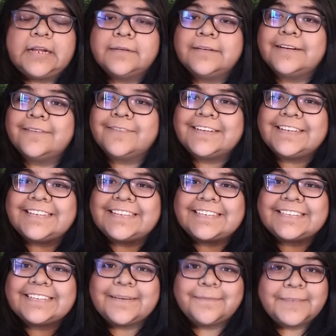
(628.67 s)
there was
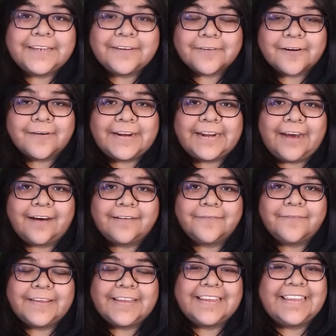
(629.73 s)
something growing out
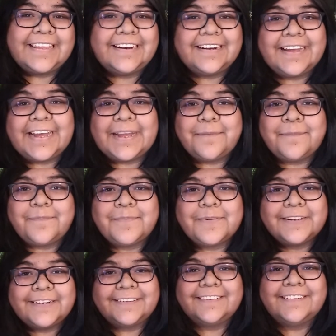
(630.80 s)
of it, and I'm
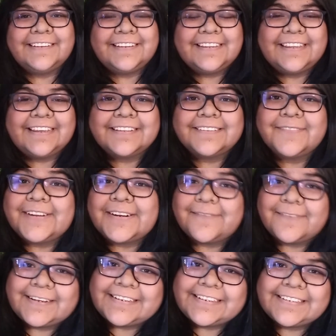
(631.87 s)
pretty sure you can guess what it
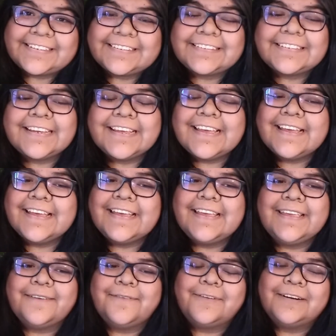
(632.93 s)
was.
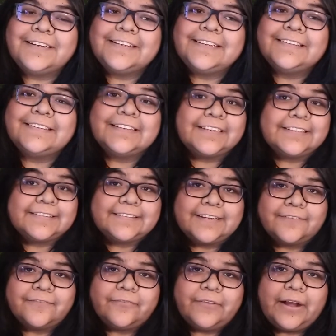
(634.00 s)
It was a
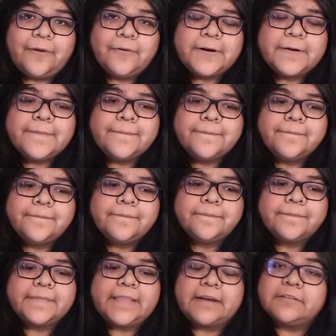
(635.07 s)
sunflower
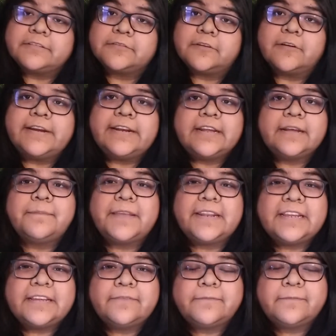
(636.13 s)
that was growing up, and
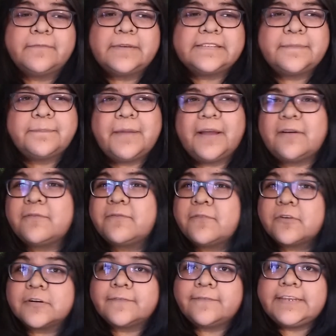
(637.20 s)
it was about
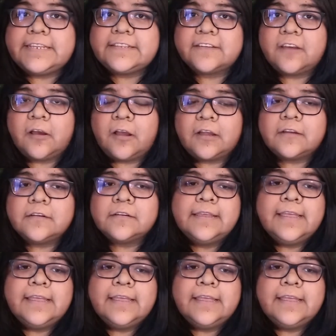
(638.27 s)
4 feet tall,